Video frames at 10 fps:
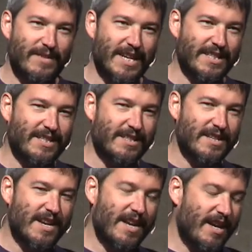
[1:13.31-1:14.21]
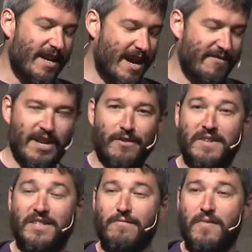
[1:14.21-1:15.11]
just having an
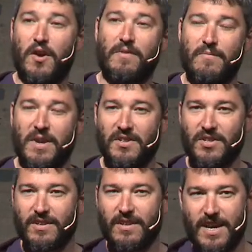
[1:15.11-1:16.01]
office in front of the beach,